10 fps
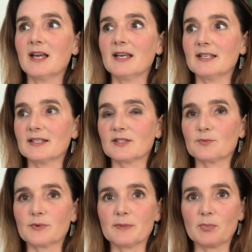and it's
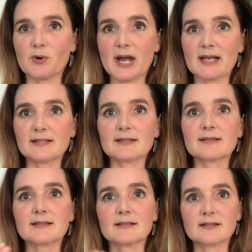
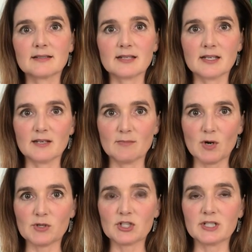repressed
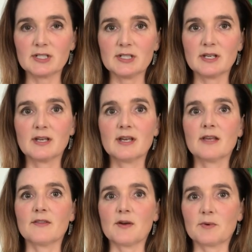emotion
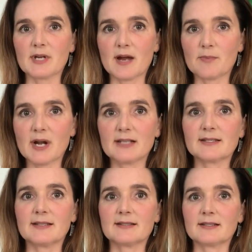that we're not
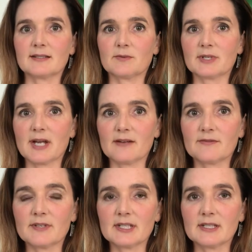processing, that we're not
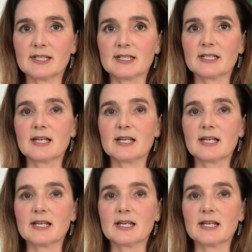feeling,